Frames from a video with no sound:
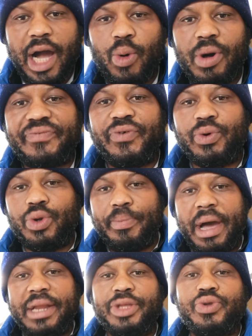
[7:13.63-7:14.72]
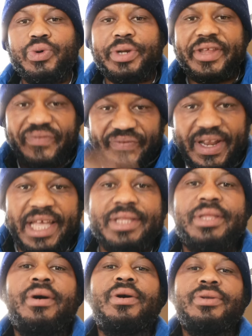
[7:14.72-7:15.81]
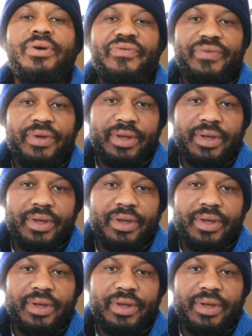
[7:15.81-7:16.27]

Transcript: hours for the money to reflect on the